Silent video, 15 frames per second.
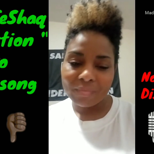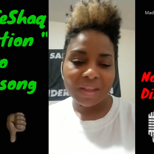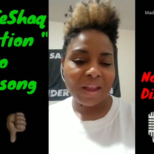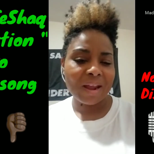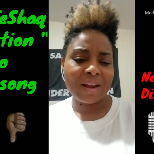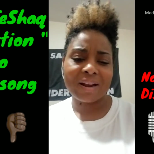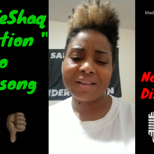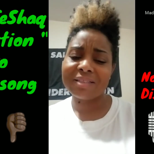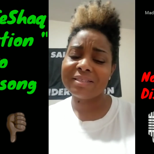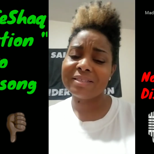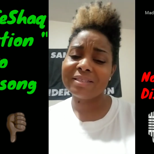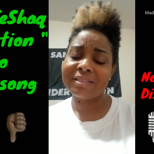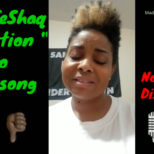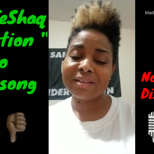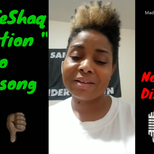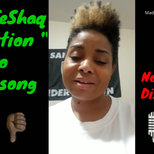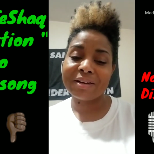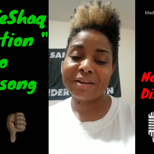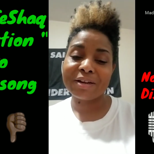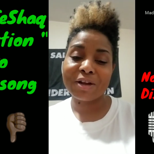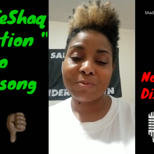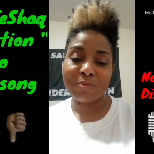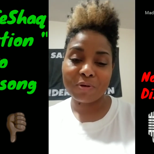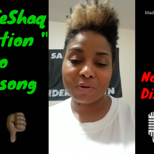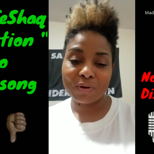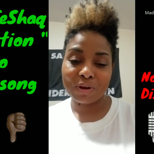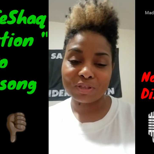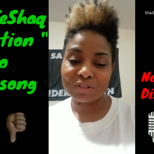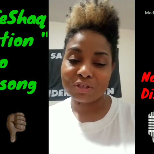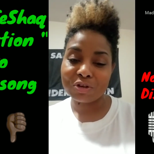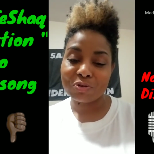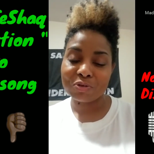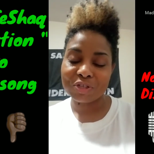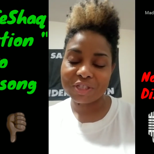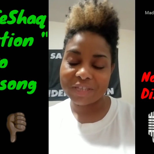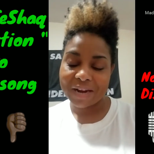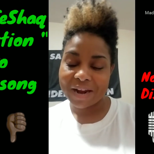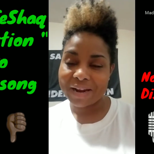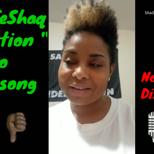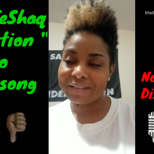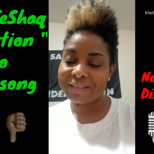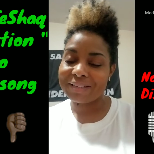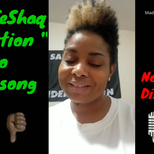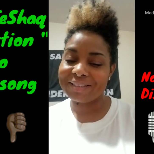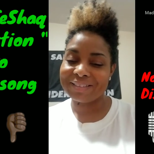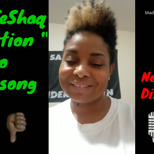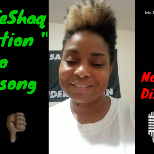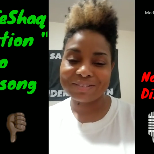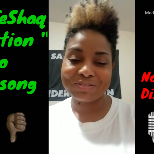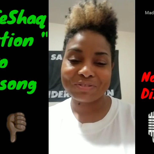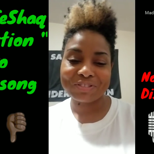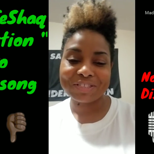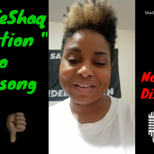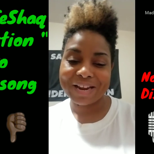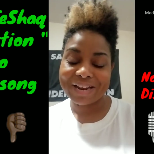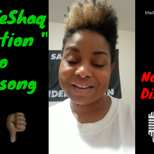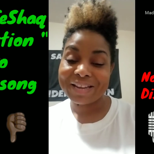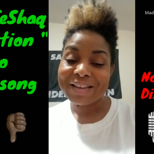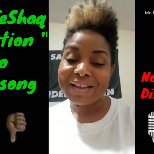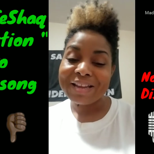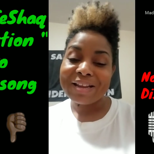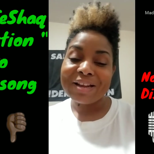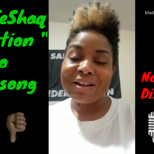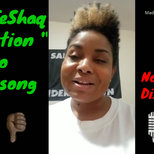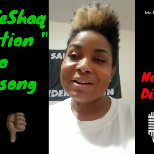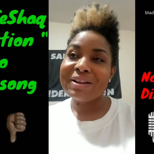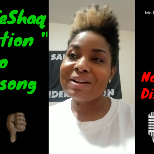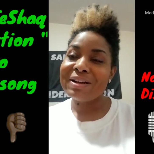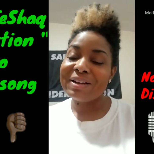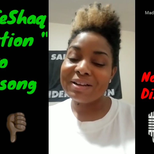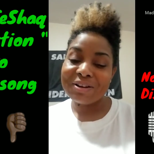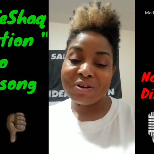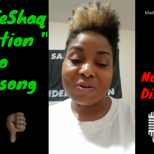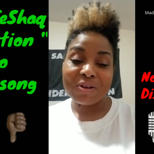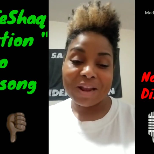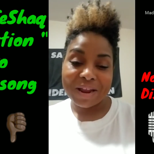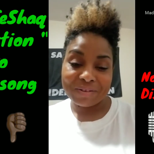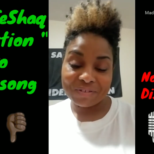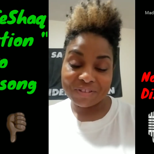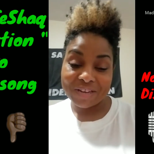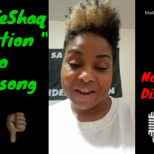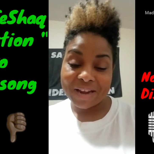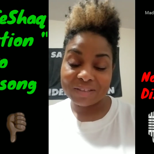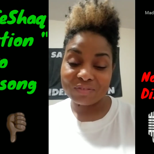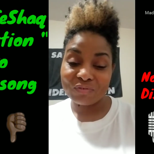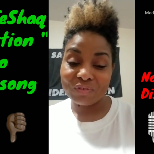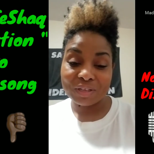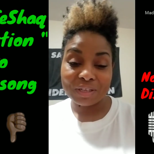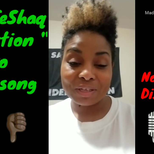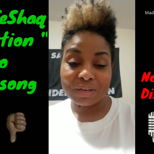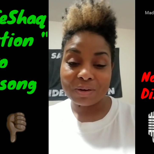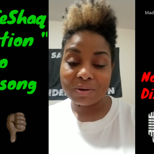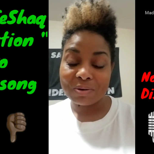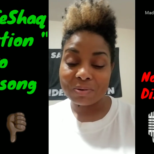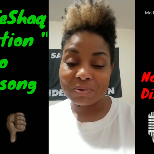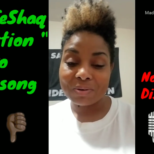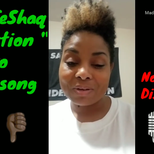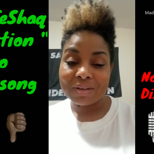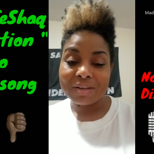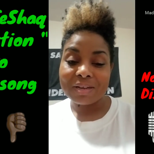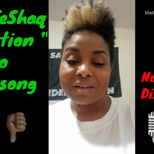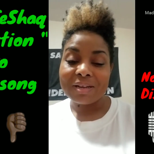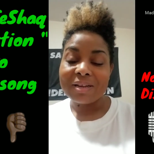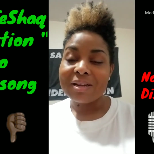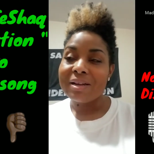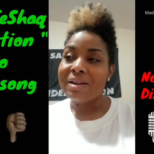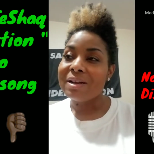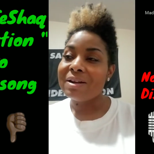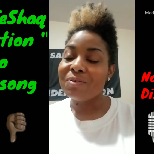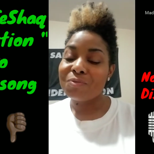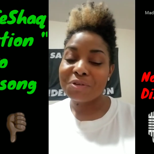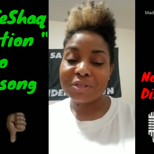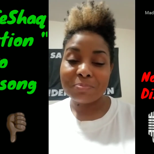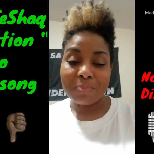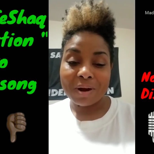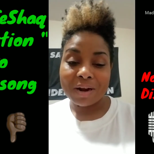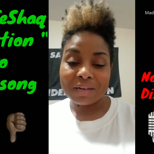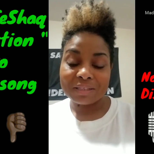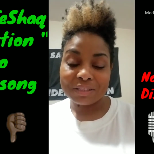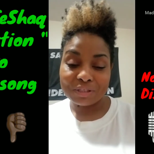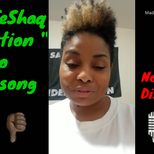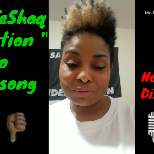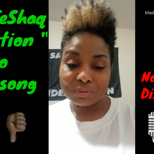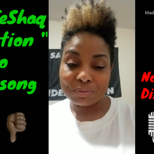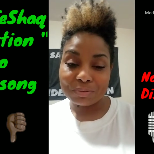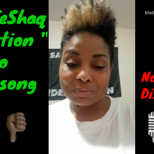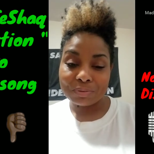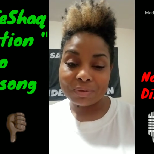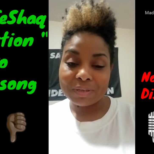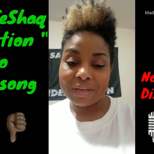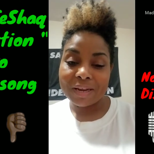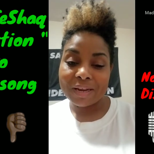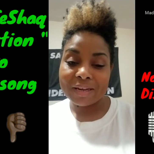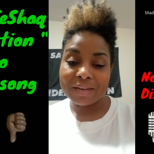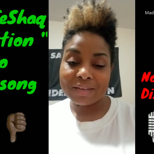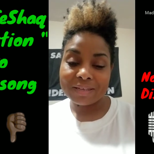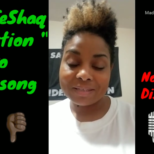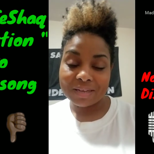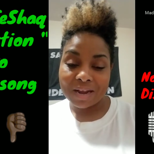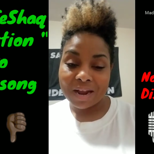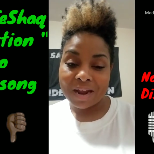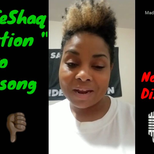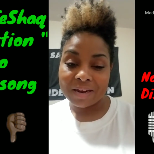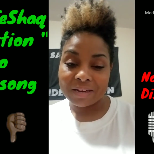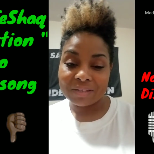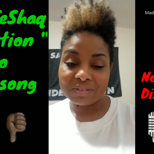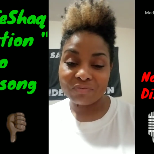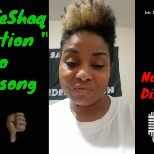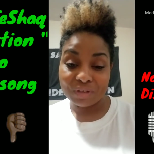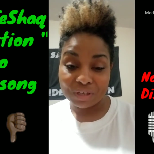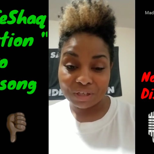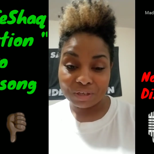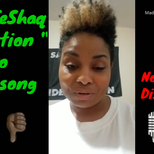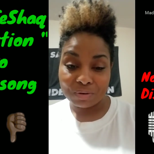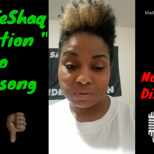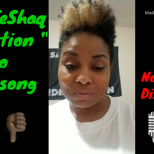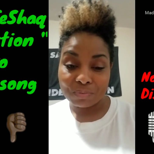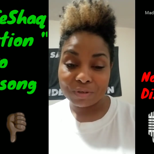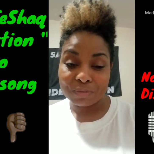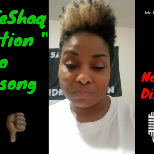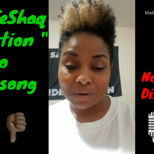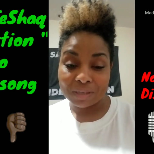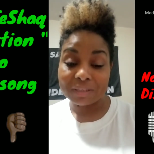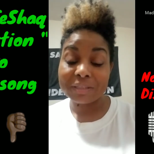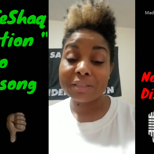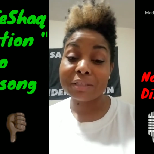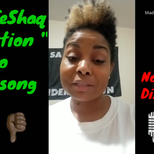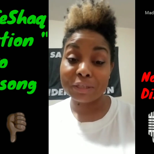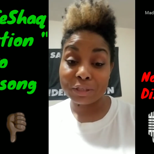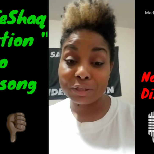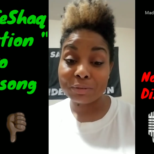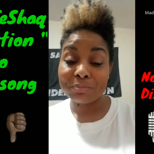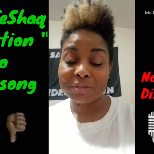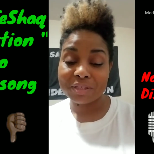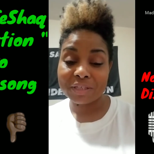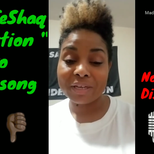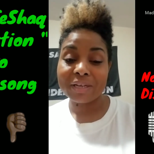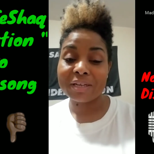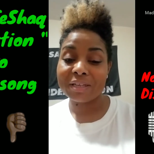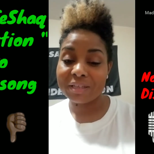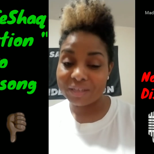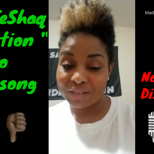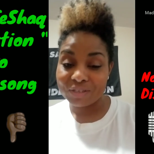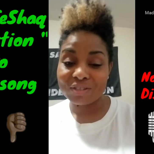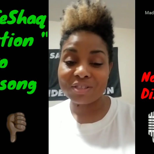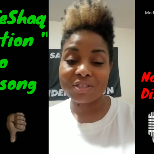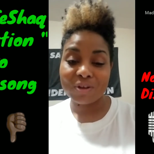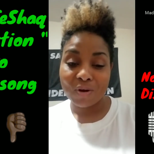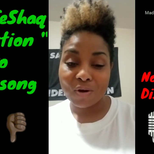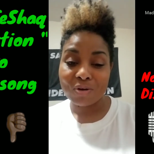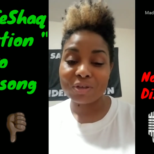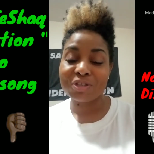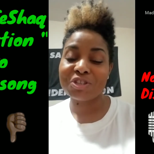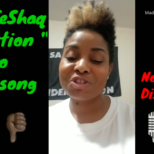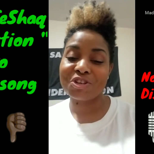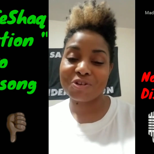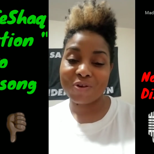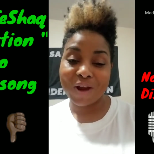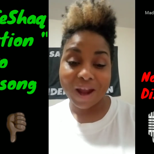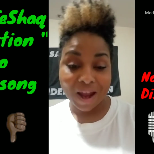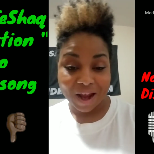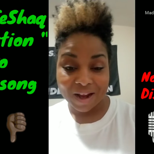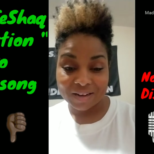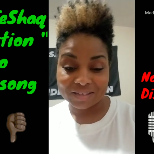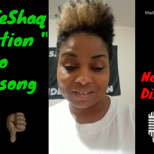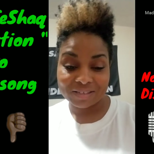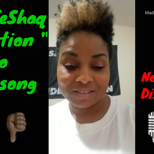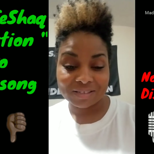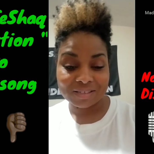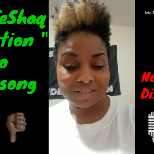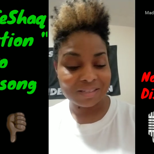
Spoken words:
and I sit there and come across NoLifeShaq's video response to KSI's video response to him saying that his song is trash.